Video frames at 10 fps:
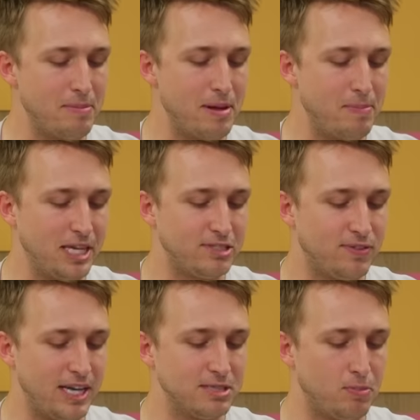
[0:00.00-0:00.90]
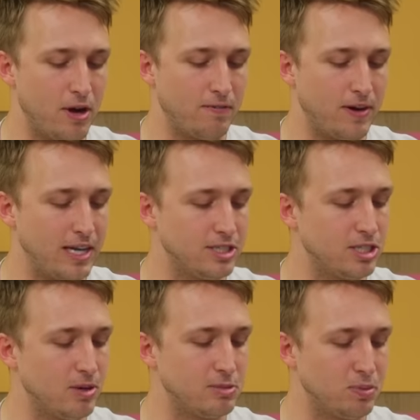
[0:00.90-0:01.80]
by my best friend's boyfriend,
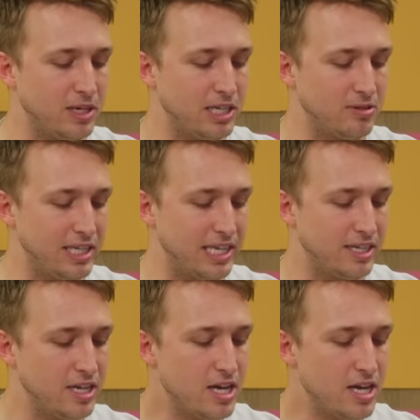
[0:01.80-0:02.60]
so it's pretty unique.